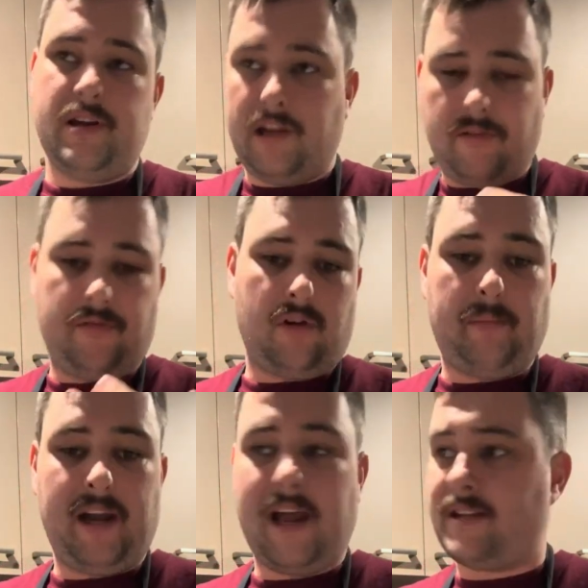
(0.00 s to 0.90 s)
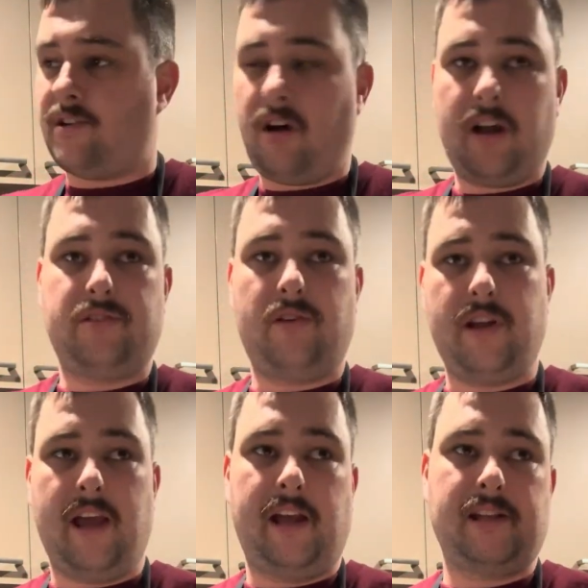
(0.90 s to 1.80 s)
if you've been outside,
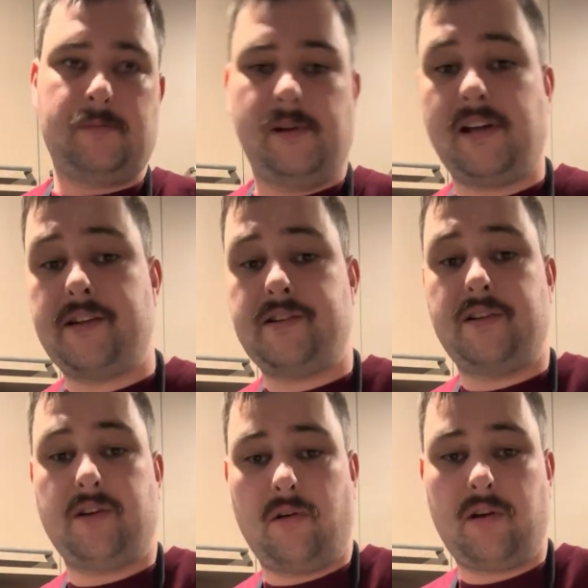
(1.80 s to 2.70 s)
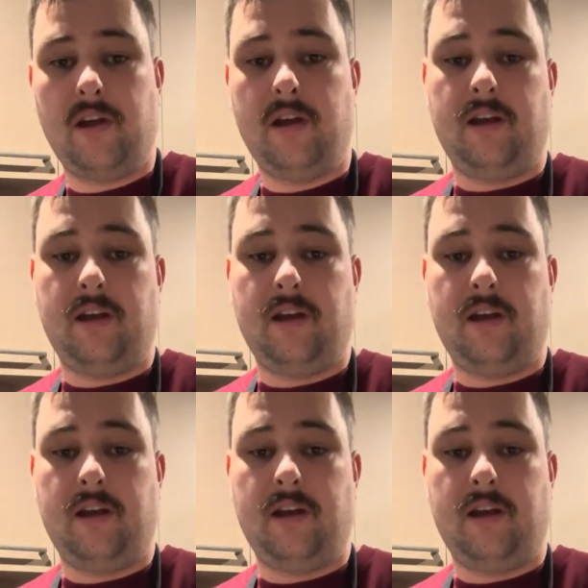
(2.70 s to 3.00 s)
dirty hands, you've been touching the dog,